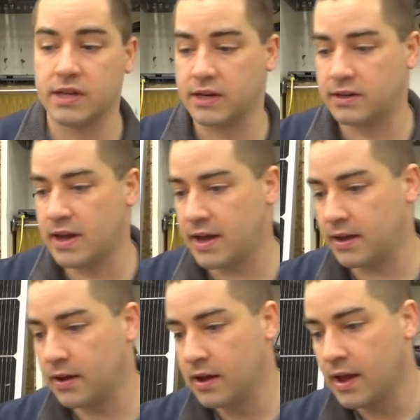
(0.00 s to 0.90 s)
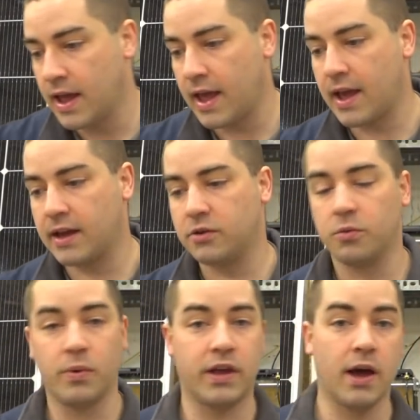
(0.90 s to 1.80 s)
in a day,
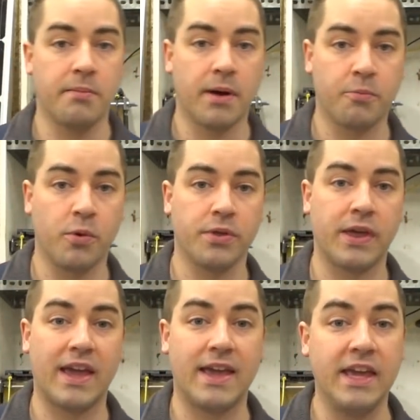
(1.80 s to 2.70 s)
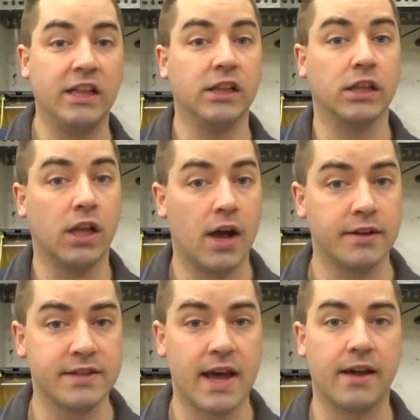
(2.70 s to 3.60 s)
and we come up with a heat
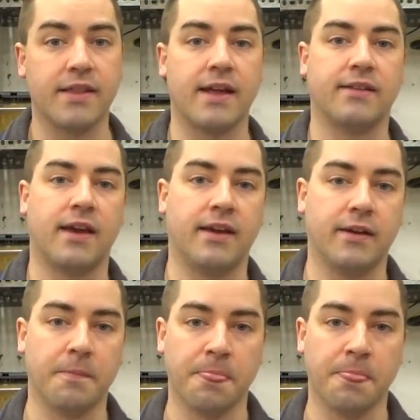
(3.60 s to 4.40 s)
loss out of that tank,